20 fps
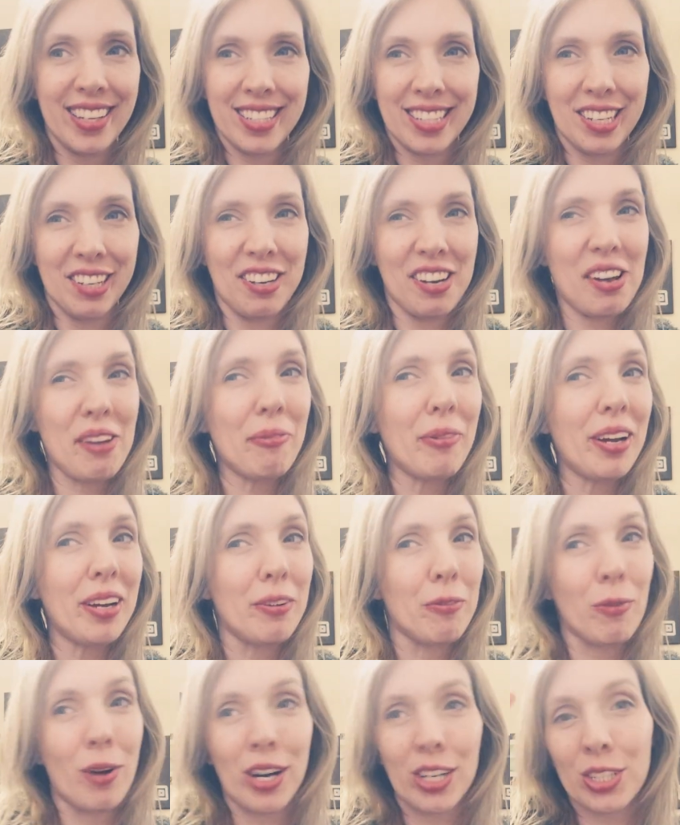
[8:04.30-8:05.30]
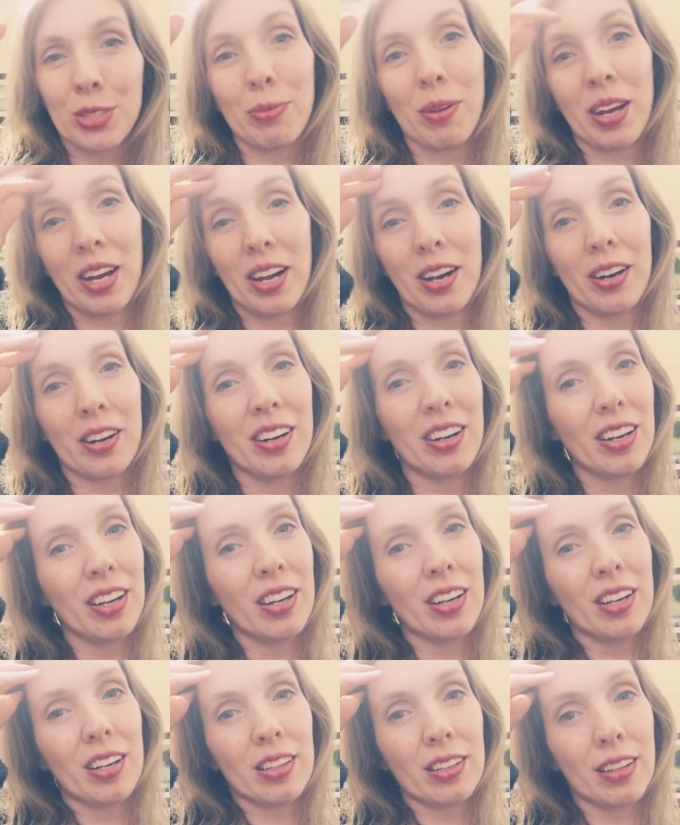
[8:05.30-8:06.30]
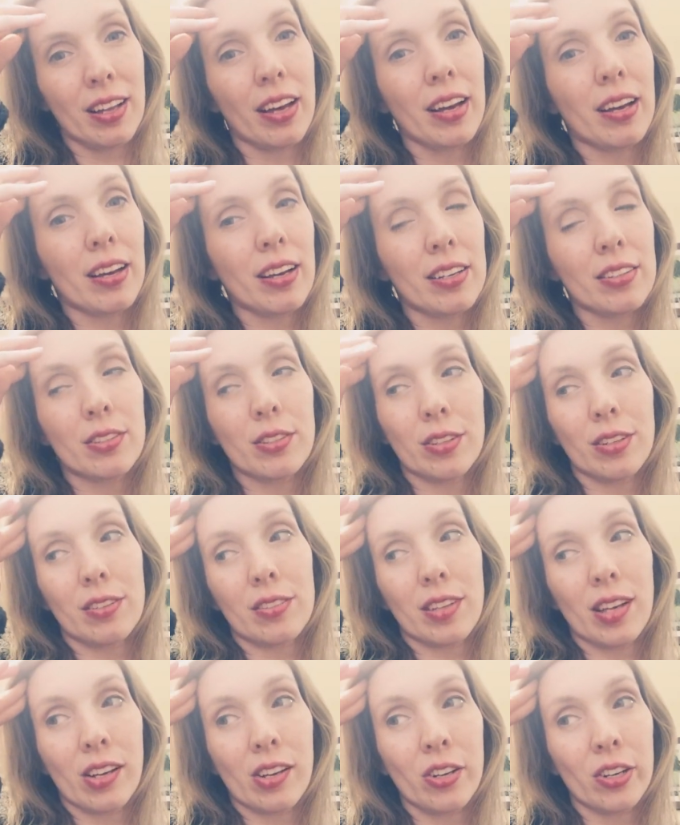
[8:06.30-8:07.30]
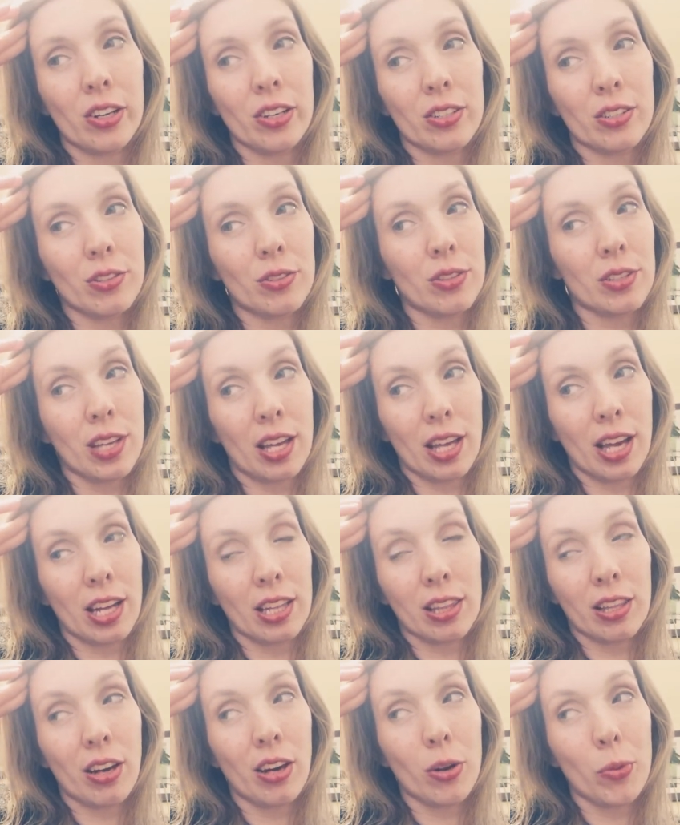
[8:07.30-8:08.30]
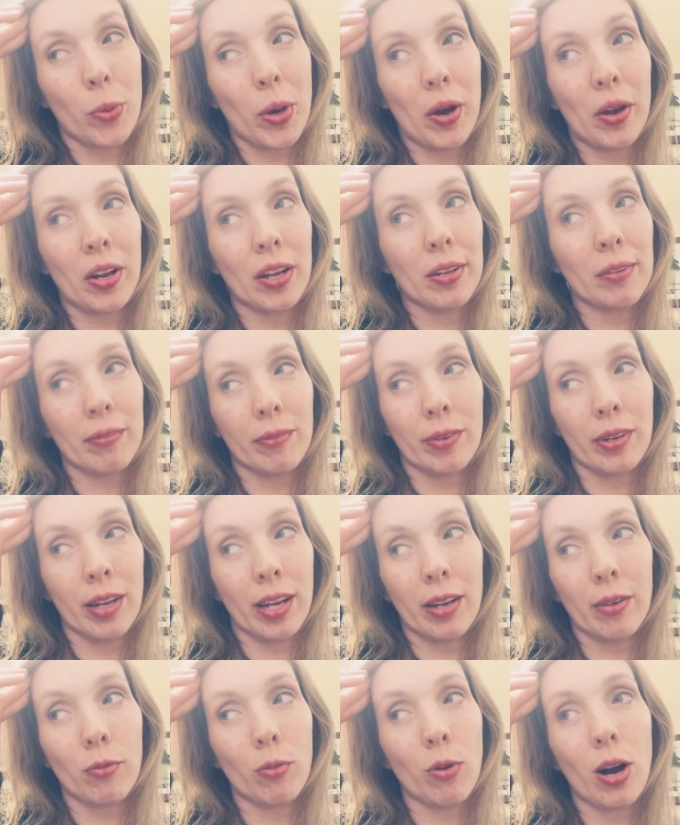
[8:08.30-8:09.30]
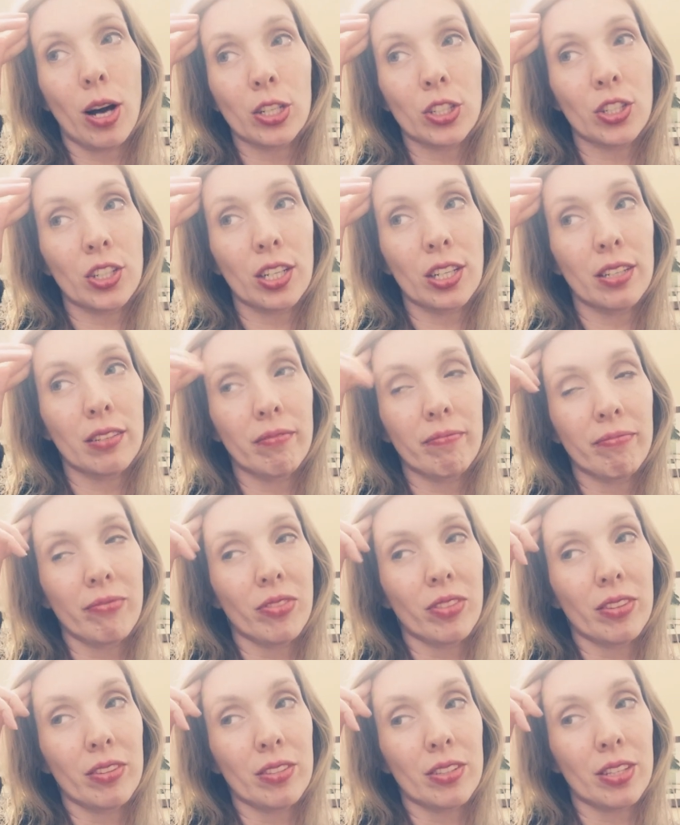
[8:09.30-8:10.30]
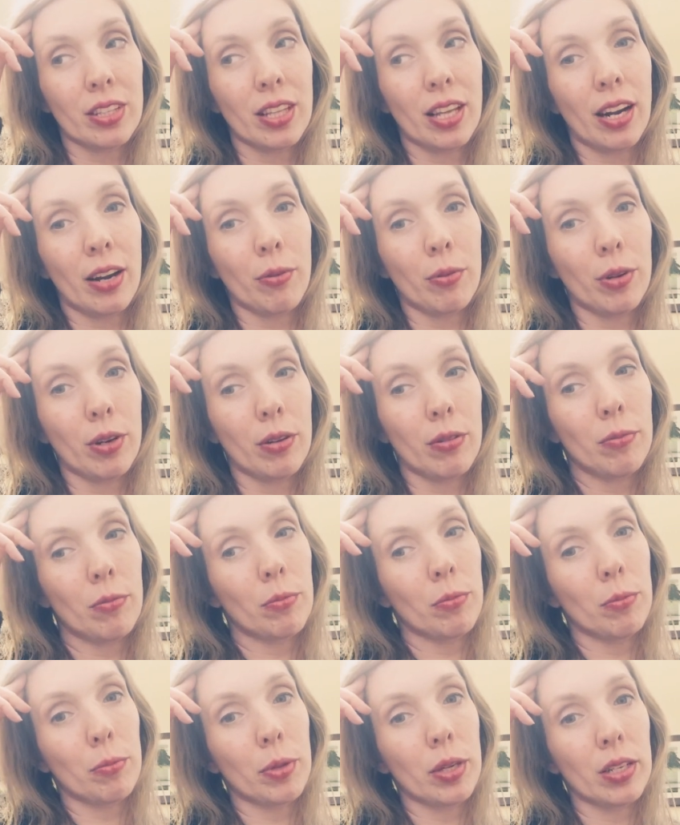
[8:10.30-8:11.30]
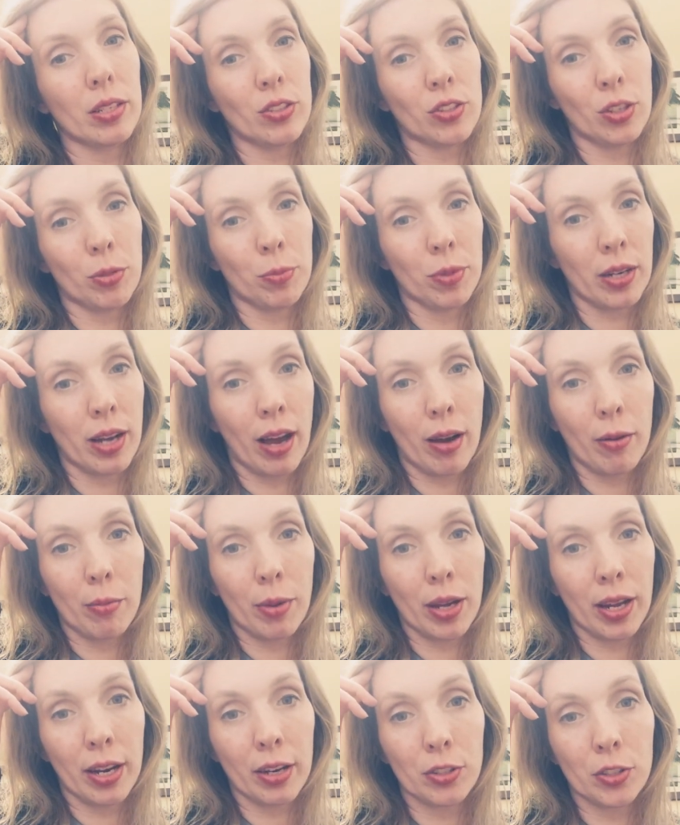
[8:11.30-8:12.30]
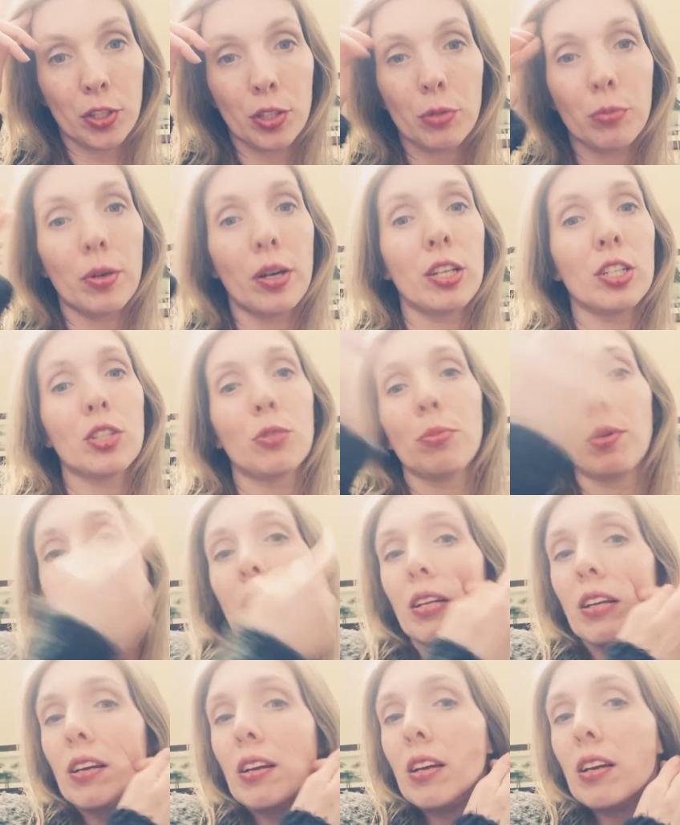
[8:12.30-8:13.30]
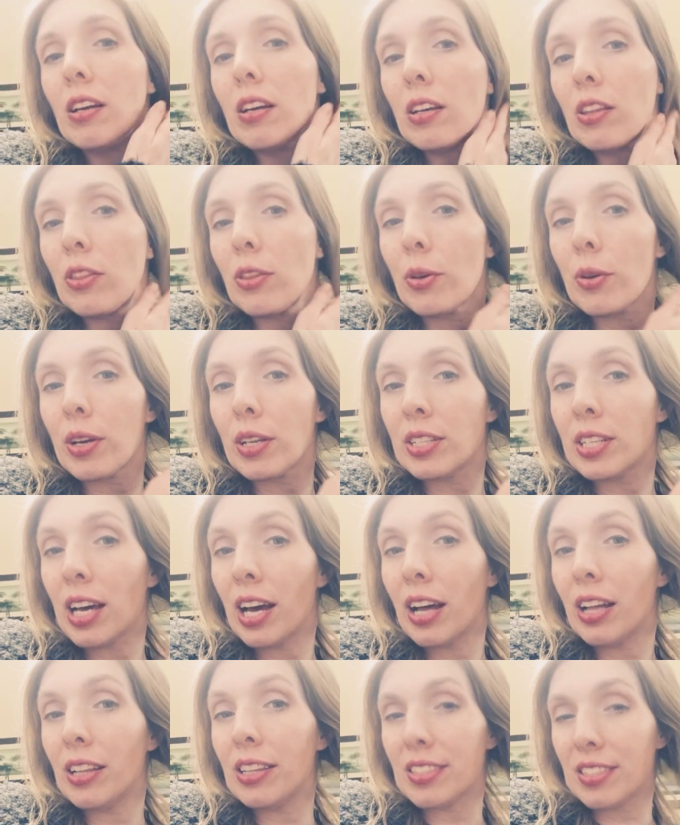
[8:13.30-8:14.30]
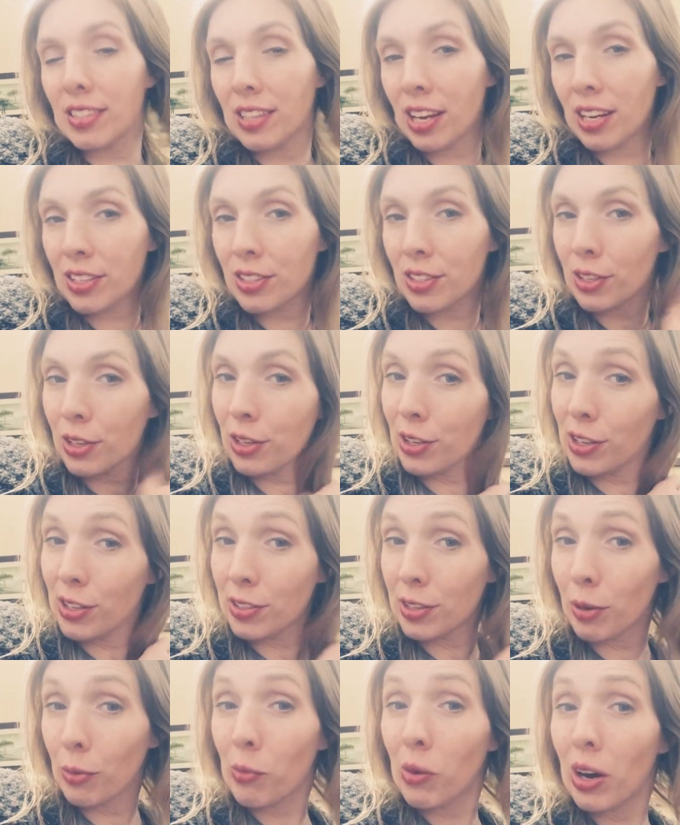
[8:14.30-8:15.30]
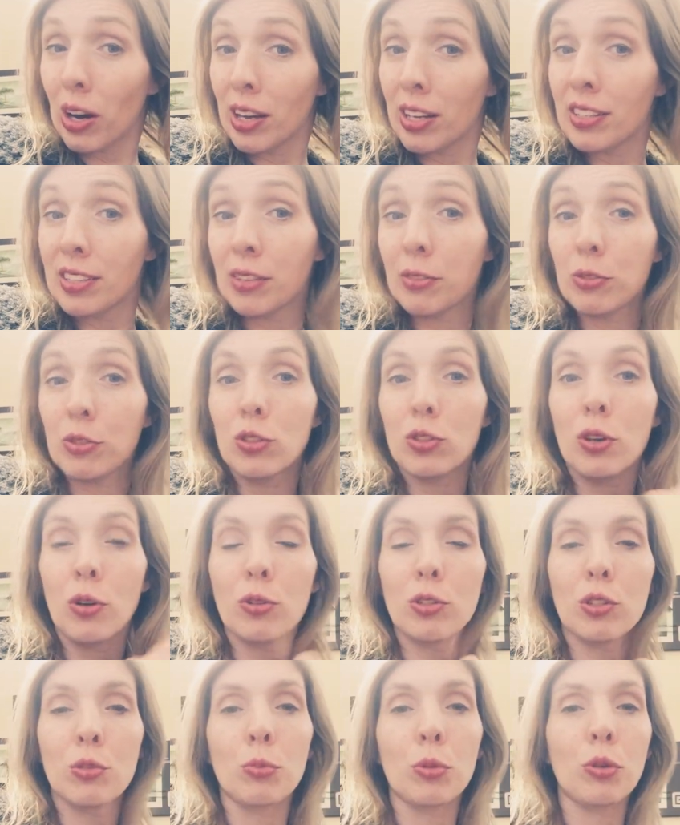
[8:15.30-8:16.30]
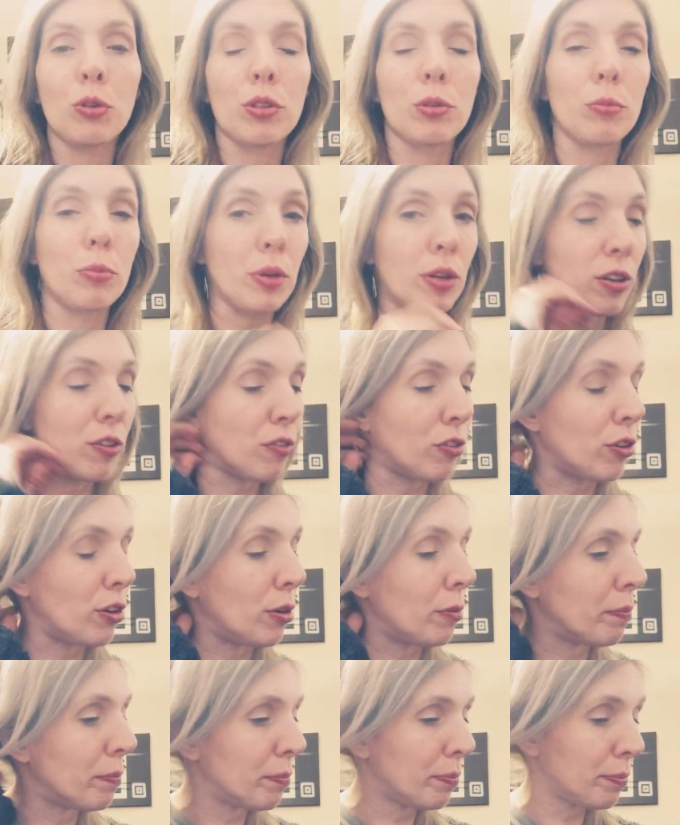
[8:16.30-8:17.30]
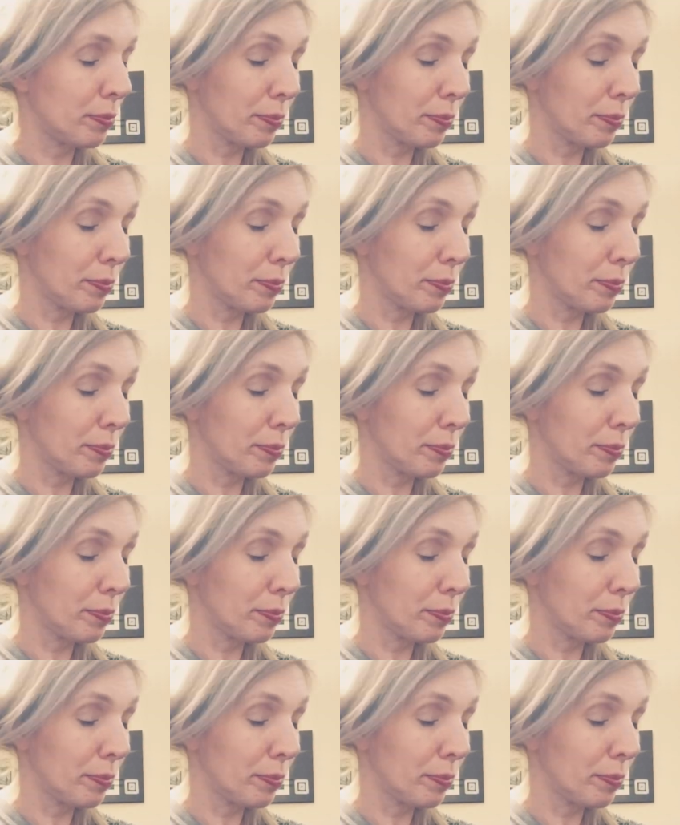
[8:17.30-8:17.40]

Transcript: so I went and washed my hair like as soon as I could, as soon as I had thought about it, went ahead and washed it so that I wouldn't be stripping out my hair too much. But you can tell it's not as good as it was. It was so smooth and beautiful.